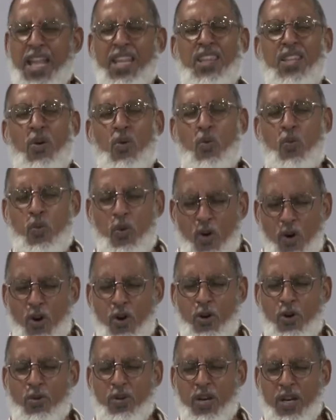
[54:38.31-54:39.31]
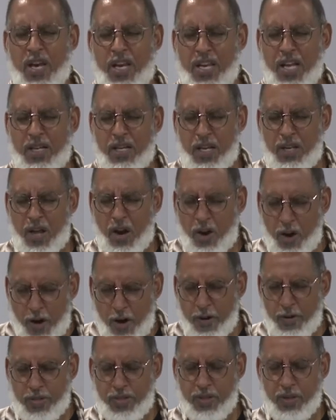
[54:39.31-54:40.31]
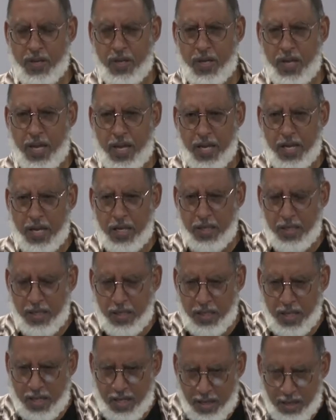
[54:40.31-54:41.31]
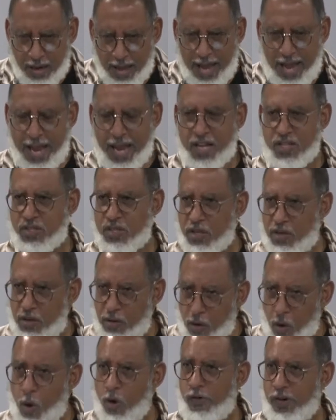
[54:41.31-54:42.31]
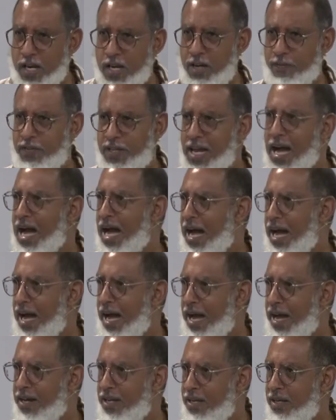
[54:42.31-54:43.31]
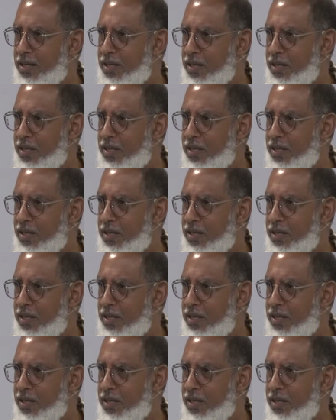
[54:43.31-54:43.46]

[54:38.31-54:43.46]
The world, the, the earth declares the glory of God.